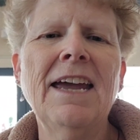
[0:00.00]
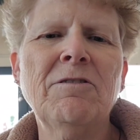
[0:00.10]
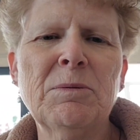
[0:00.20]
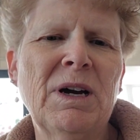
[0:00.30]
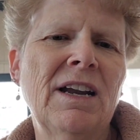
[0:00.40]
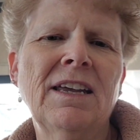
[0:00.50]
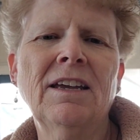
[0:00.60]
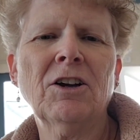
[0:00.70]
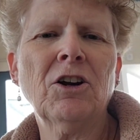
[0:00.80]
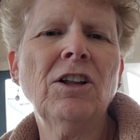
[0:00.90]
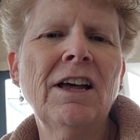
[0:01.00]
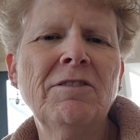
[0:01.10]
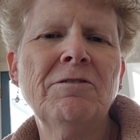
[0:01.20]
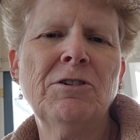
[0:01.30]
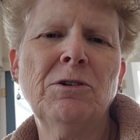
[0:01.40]
Hey everybody, Girl
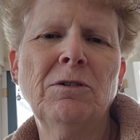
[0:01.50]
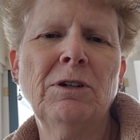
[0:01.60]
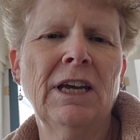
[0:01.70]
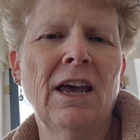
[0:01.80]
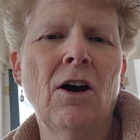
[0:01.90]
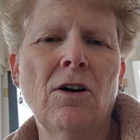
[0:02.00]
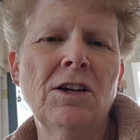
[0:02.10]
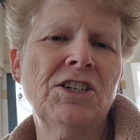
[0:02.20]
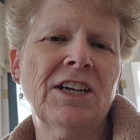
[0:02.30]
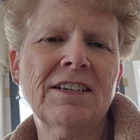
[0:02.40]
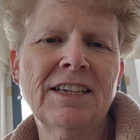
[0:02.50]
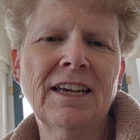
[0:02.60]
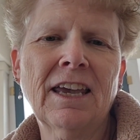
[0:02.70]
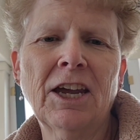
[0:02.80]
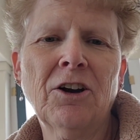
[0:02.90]
Loving Food, Juan
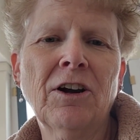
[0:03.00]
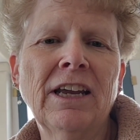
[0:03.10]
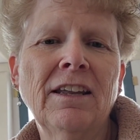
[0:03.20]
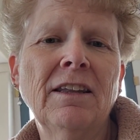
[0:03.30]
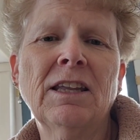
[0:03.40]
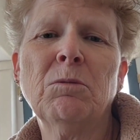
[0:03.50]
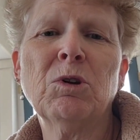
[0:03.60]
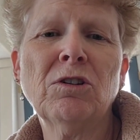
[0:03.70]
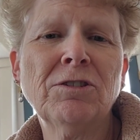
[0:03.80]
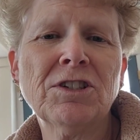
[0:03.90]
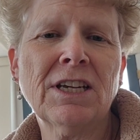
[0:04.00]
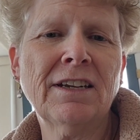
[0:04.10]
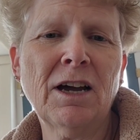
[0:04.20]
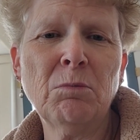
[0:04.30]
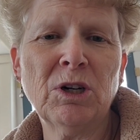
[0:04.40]
Chincoteague here in the beautiful
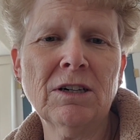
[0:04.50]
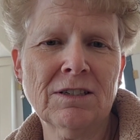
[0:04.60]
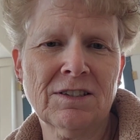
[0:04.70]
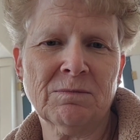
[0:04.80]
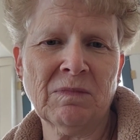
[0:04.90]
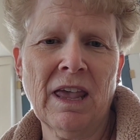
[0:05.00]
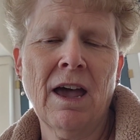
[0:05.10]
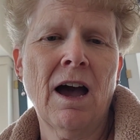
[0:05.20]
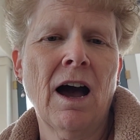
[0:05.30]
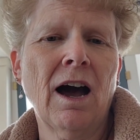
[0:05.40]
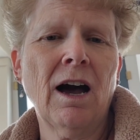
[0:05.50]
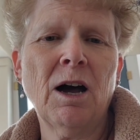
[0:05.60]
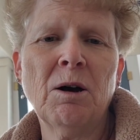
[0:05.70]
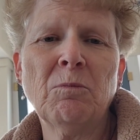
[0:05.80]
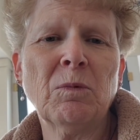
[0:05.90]
Sundial Books.
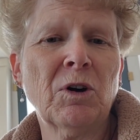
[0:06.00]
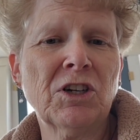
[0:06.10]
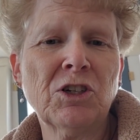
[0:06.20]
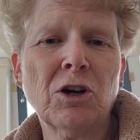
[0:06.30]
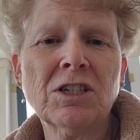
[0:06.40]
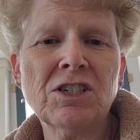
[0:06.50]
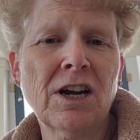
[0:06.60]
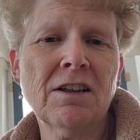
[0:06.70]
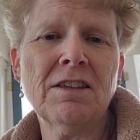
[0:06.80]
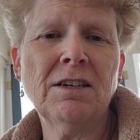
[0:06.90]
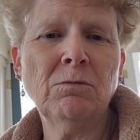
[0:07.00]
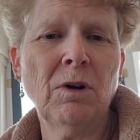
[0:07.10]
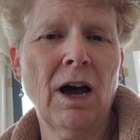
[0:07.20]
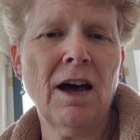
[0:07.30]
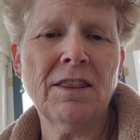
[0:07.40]
I'm going to talk to
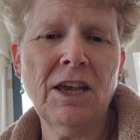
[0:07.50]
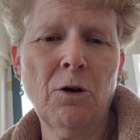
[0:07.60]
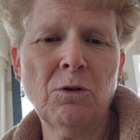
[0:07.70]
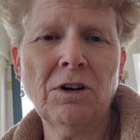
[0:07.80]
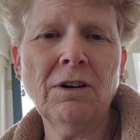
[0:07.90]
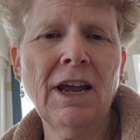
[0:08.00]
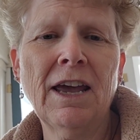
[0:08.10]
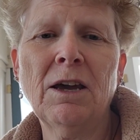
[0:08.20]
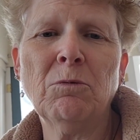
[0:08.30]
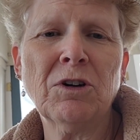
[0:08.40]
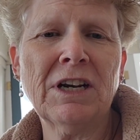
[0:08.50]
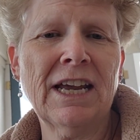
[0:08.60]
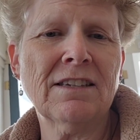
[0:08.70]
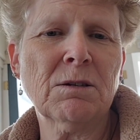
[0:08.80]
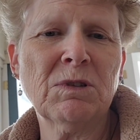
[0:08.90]
Jonathan, the owner, and we're going
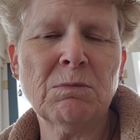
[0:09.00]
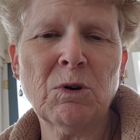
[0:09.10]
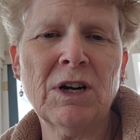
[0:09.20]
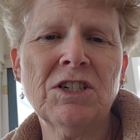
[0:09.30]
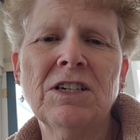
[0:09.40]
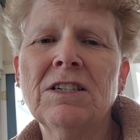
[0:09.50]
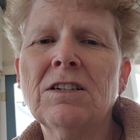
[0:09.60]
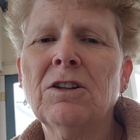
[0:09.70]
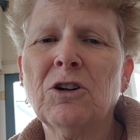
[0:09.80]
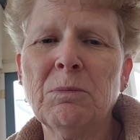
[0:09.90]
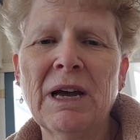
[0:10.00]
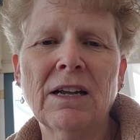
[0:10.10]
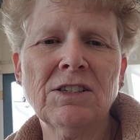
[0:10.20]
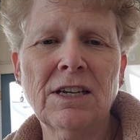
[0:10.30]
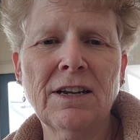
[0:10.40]
to ask him some questions to learn
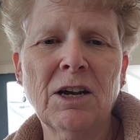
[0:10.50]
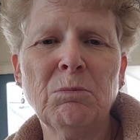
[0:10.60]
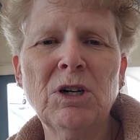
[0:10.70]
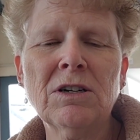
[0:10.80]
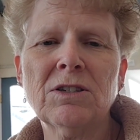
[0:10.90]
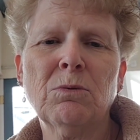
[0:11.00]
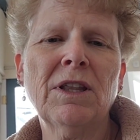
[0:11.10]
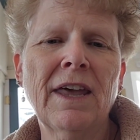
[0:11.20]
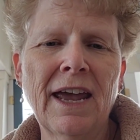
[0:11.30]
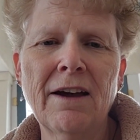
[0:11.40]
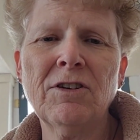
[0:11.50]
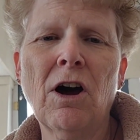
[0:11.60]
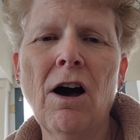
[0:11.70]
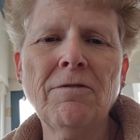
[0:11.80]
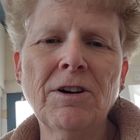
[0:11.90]
about Sundial Books, what they have
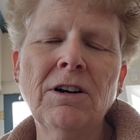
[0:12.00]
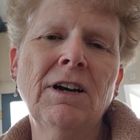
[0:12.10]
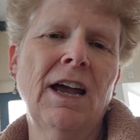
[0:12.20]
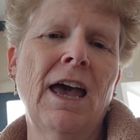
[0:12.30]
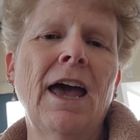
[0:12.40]
to offer,